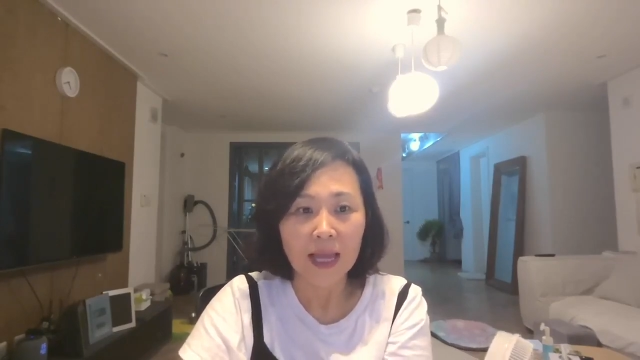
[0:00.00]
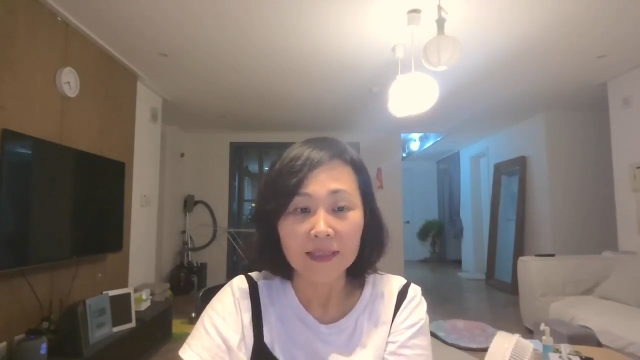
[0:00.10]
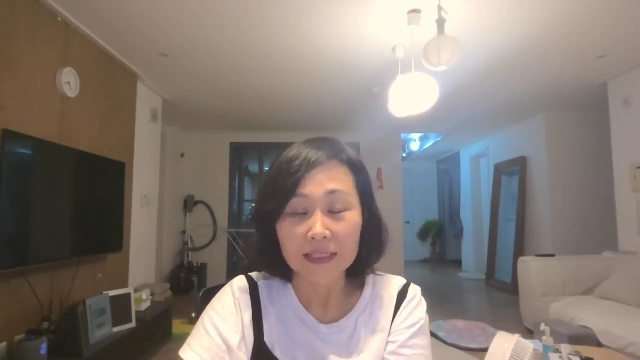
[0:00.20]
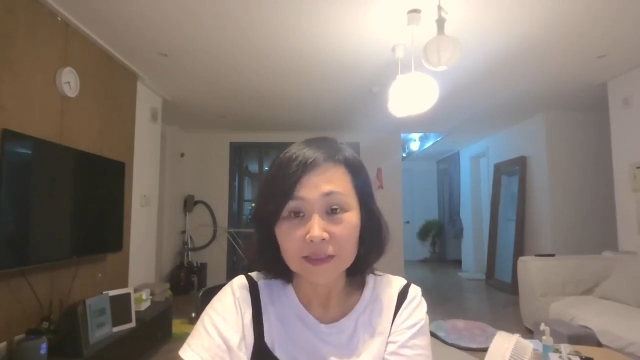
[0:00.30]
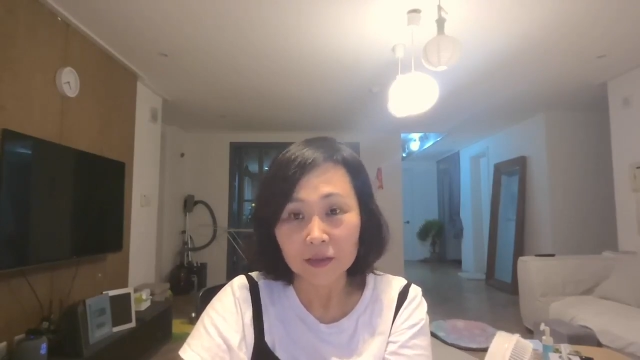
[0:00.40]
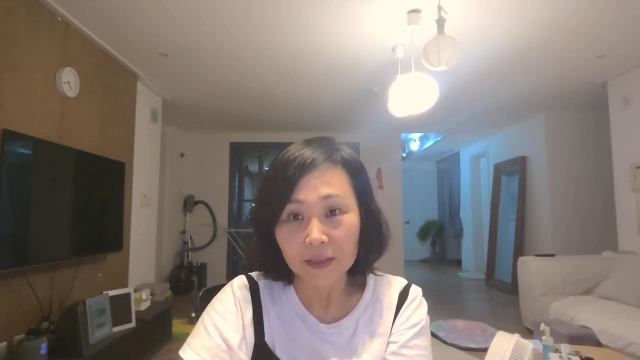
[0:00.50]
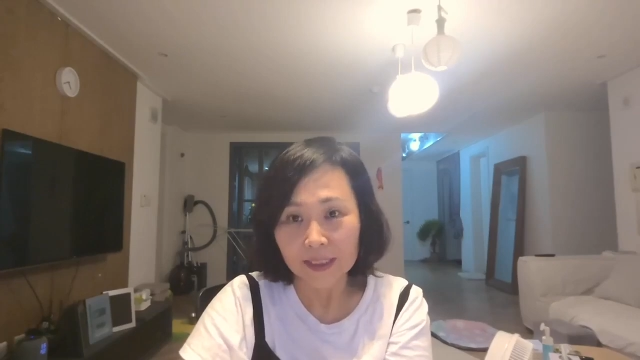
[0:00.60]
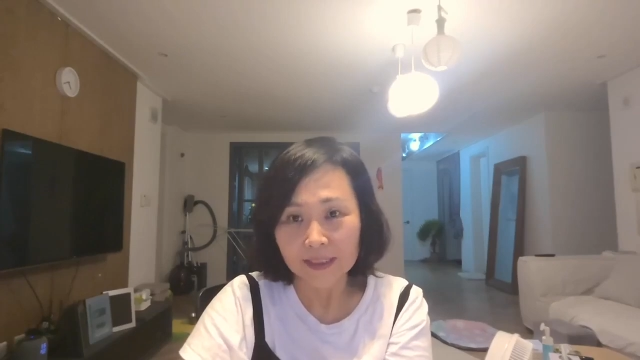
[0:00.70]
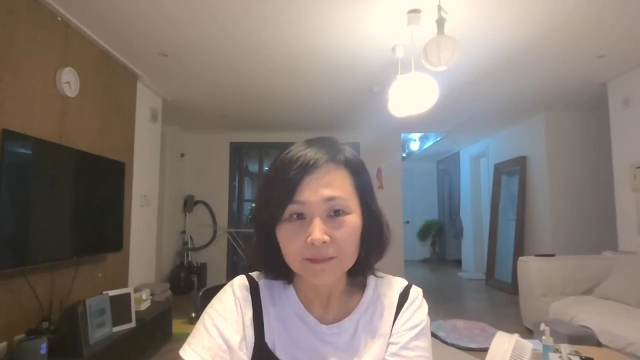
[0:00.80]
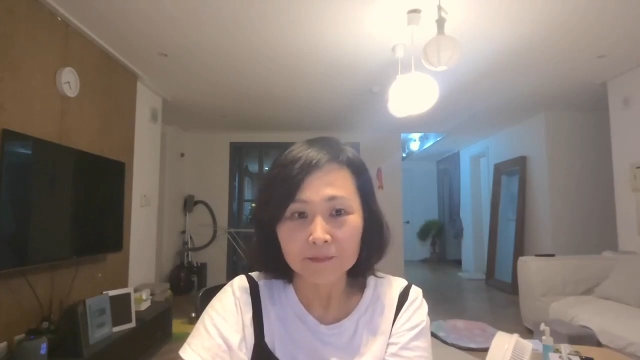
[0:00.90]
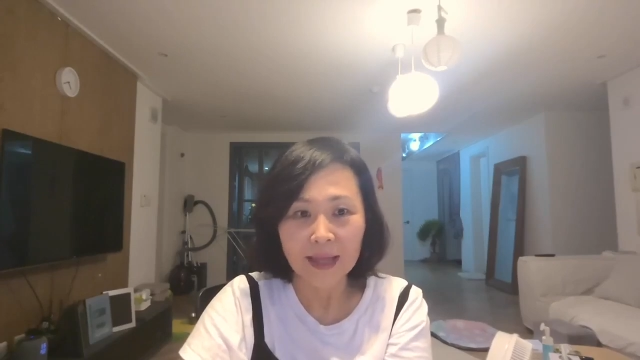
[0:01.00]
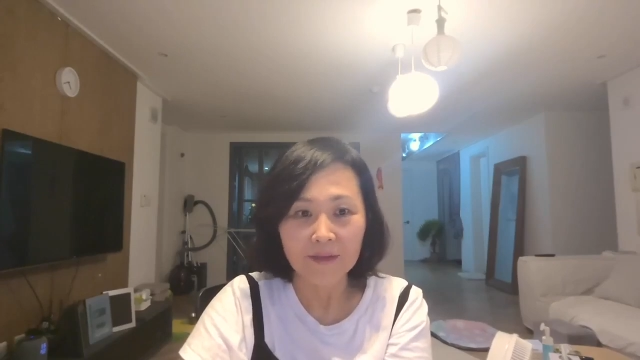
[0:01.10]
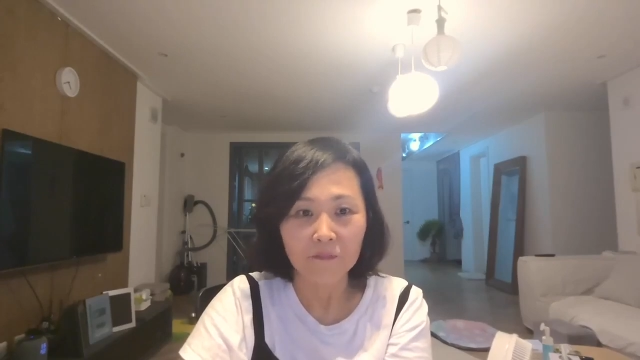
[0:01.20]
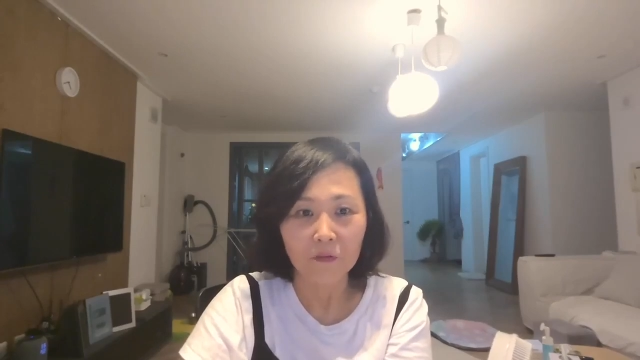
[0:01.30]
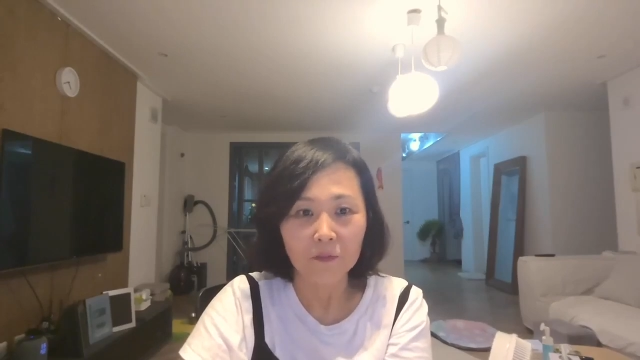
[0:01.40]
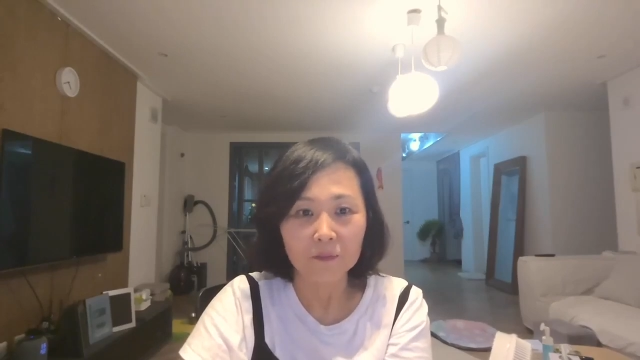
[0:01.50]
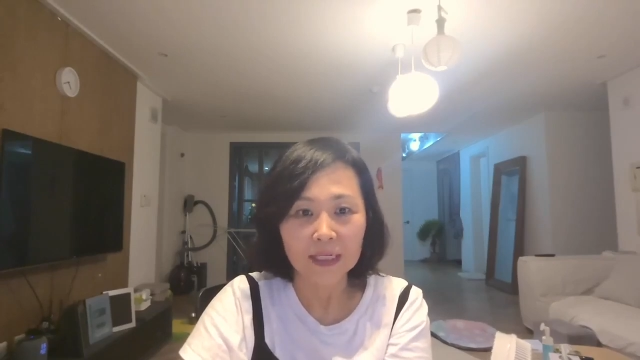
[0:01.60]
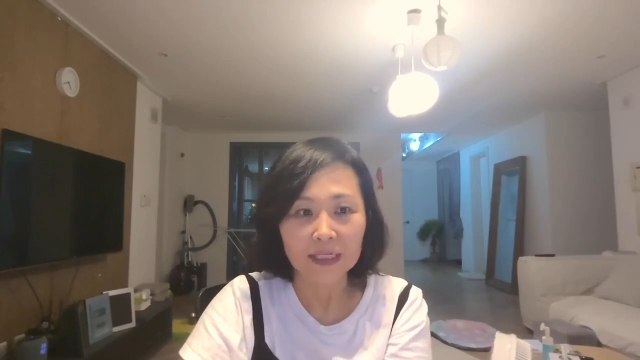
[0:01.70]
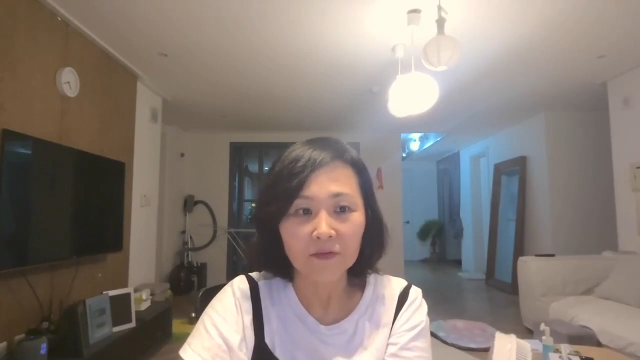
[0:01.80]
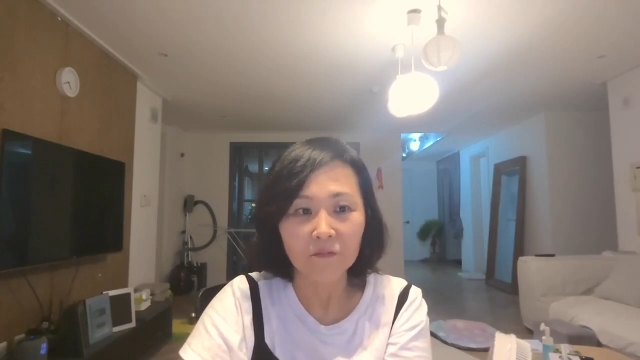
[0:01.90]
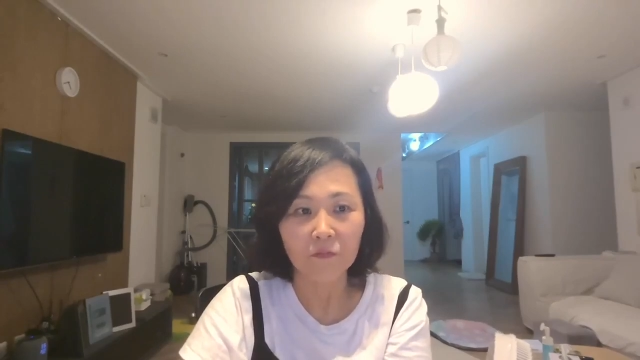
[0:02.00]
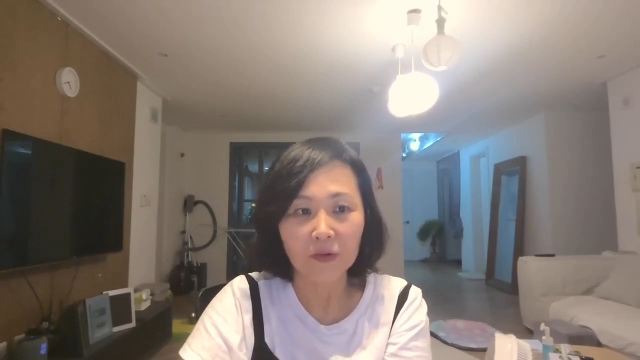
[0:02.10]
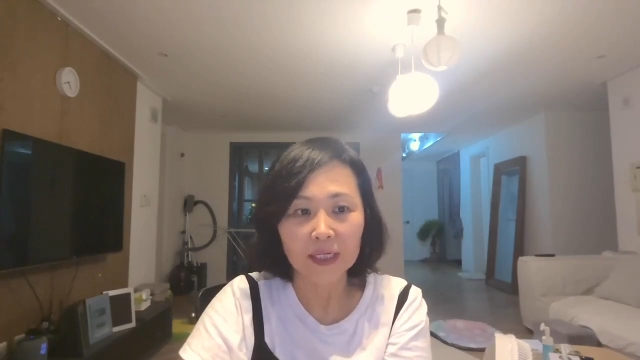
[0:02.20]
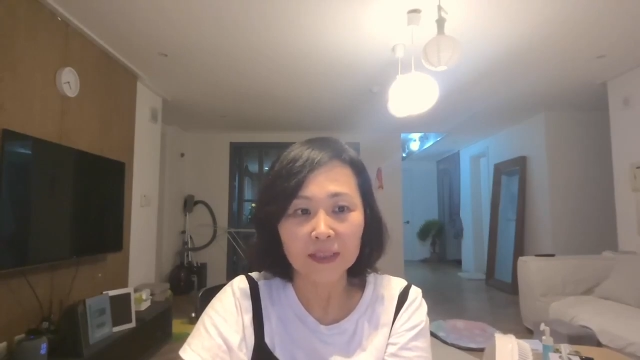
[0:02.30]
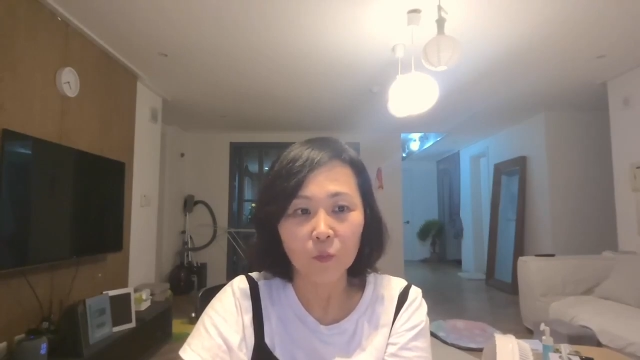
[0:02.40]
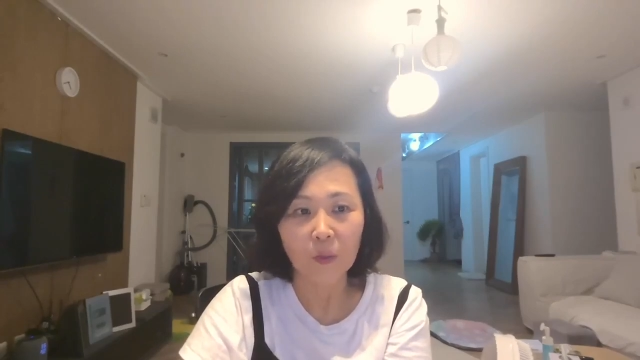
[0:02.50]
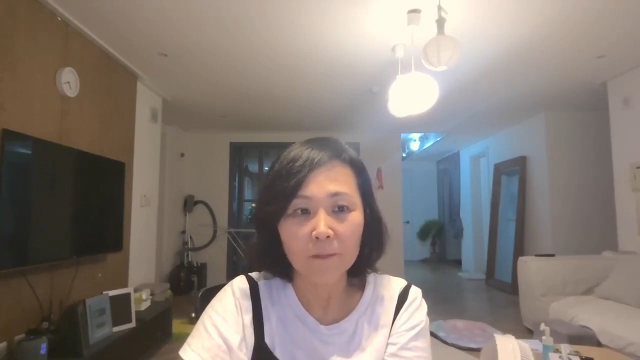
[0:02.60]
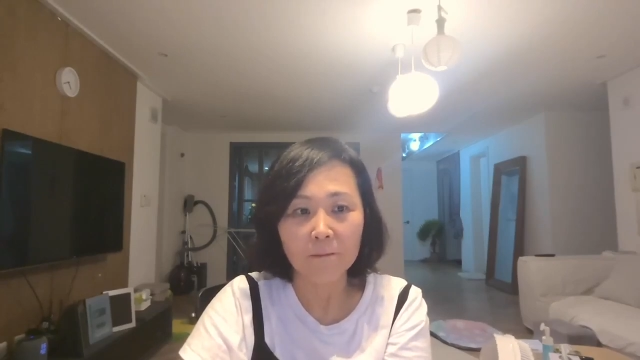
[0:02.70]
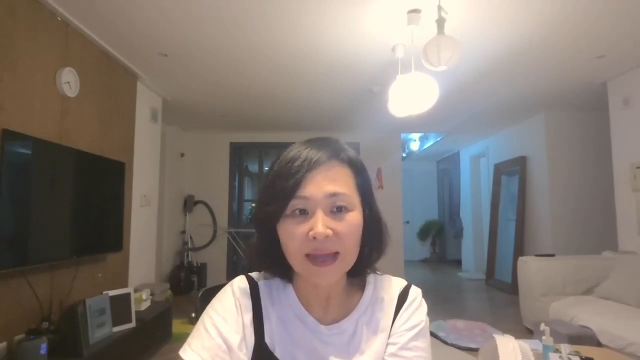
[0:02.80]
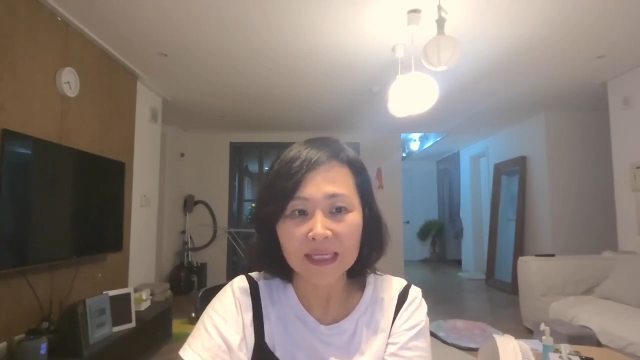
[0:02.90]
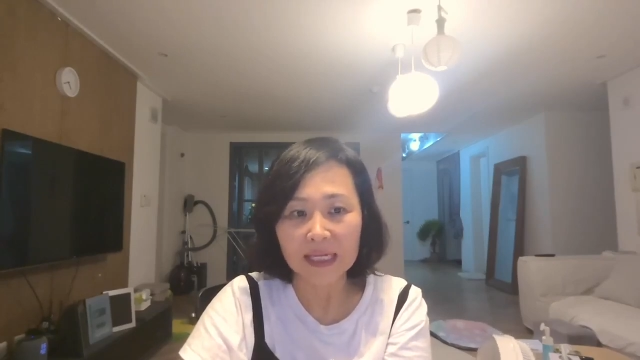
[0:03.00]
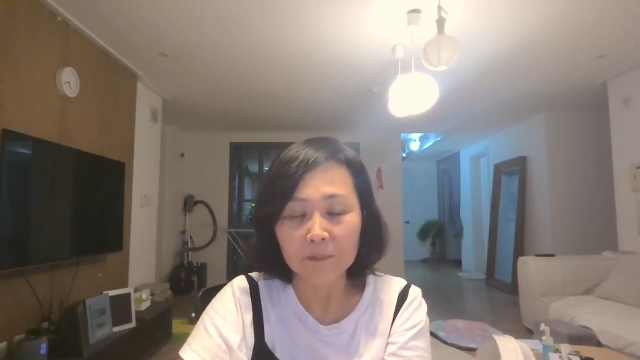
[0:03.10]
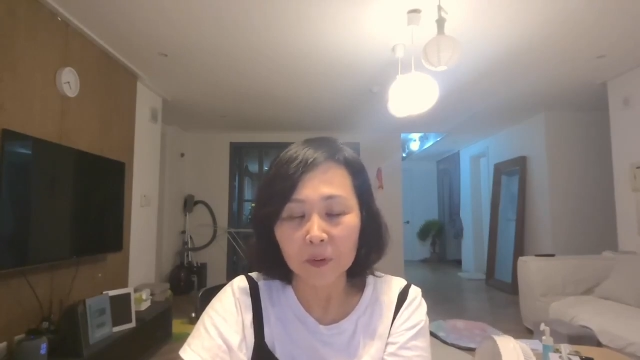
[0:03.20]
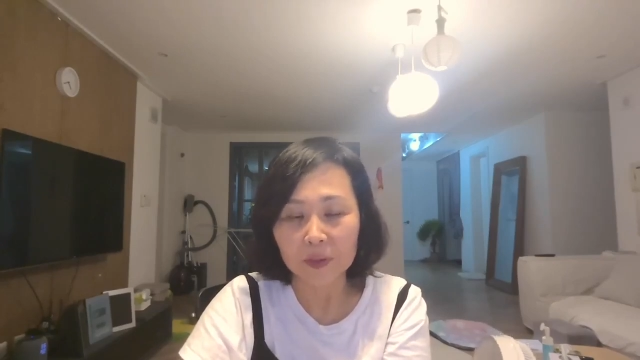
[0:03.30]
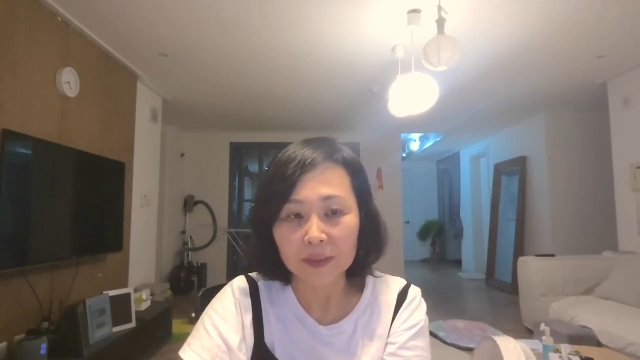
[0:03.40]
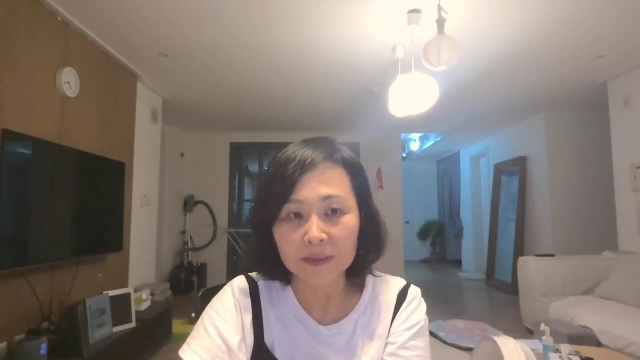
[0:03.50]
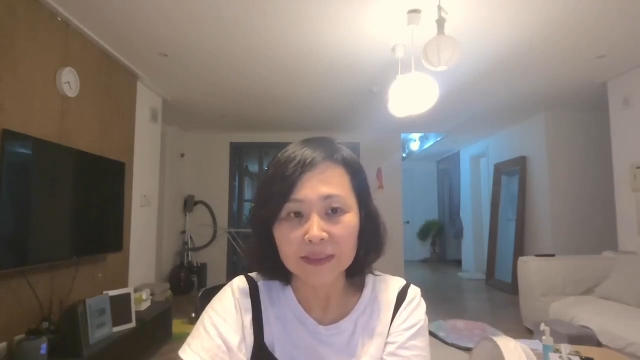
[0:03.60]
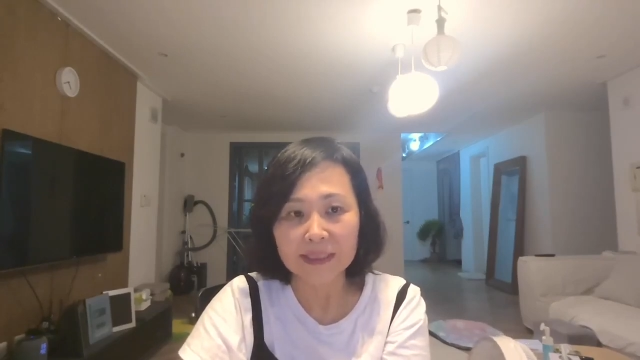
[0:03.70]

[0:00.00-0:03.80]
and it's a leading platform in the field where many important